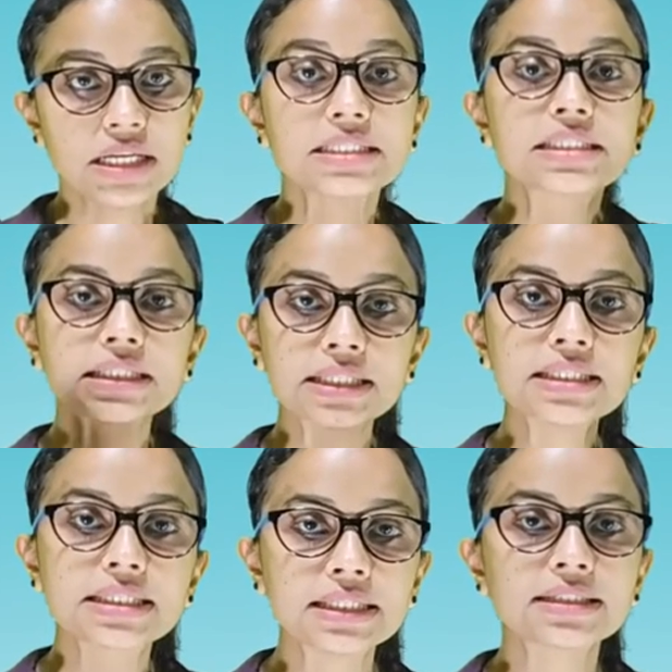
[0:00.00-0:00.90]
Certain
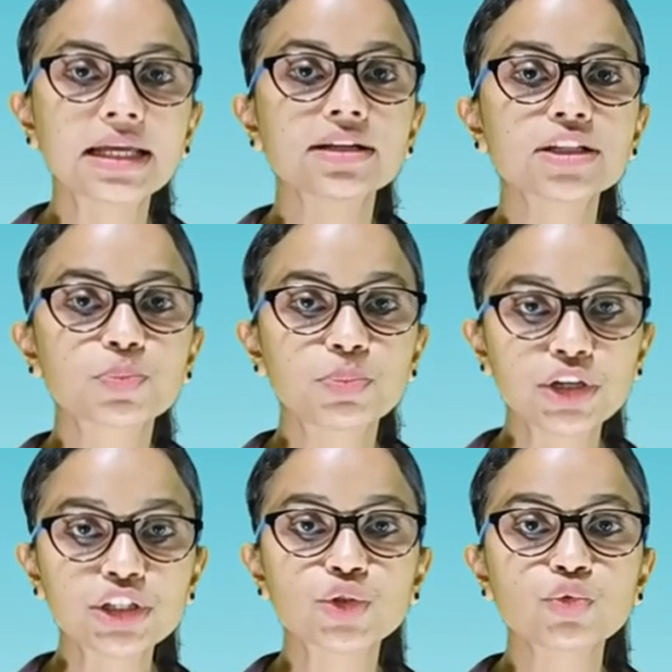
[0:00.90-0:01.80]
seeds are
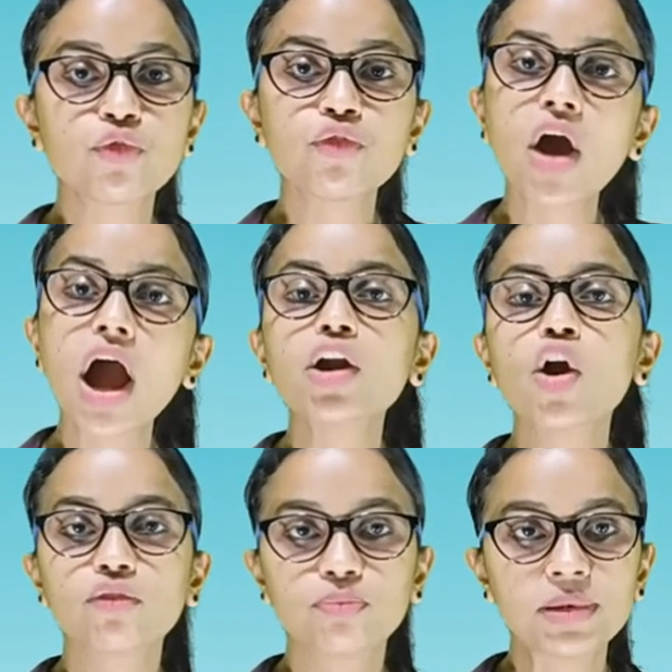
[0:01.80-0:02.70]
dispersed to far
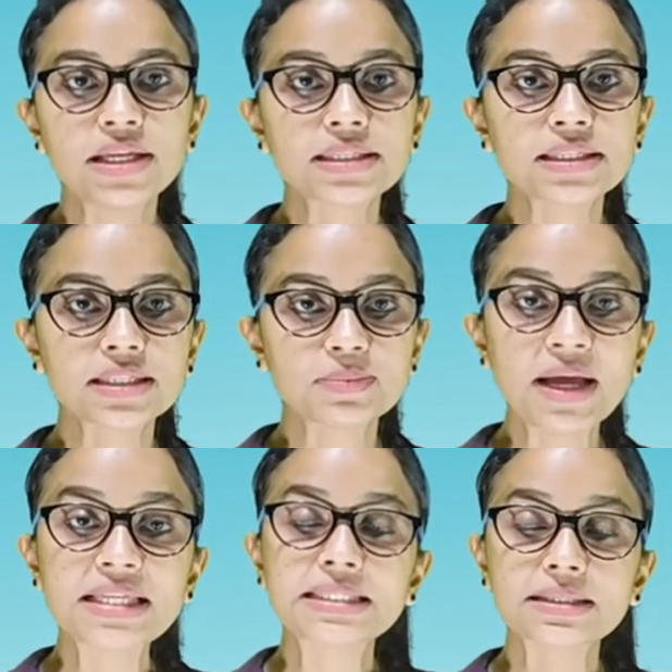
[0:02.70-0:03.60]
off places
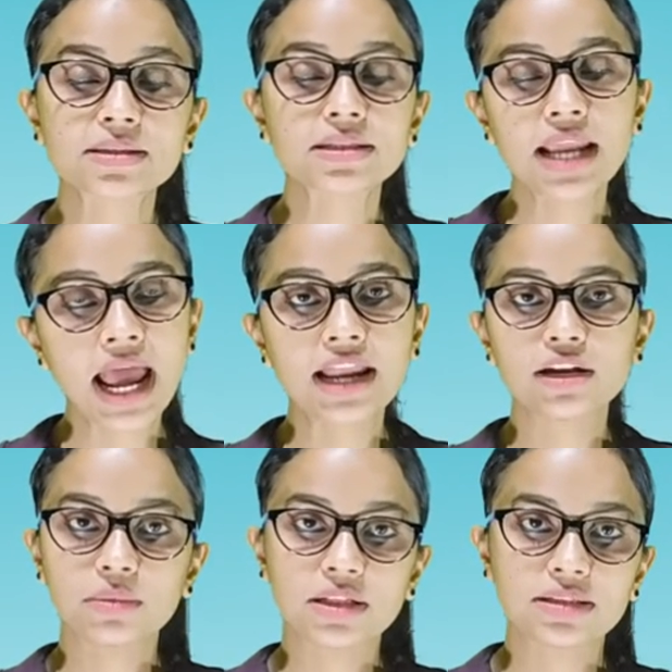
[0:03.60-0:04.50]
by certain
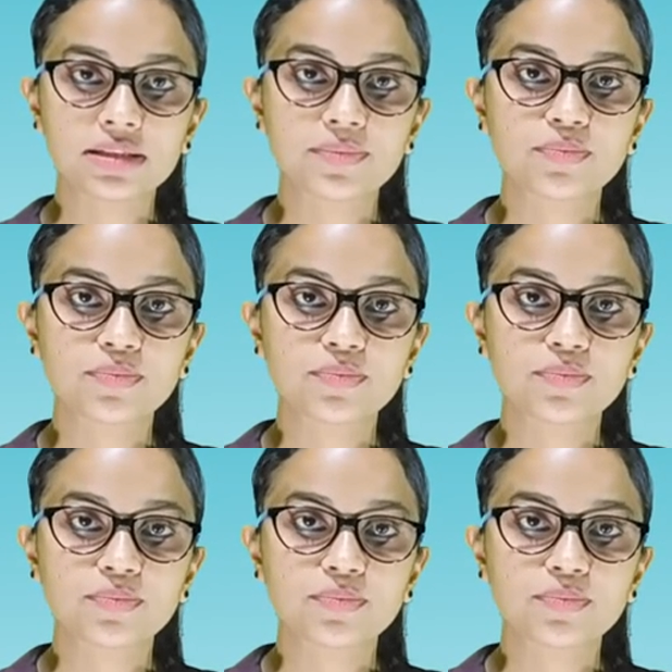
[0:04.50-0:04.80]
animals.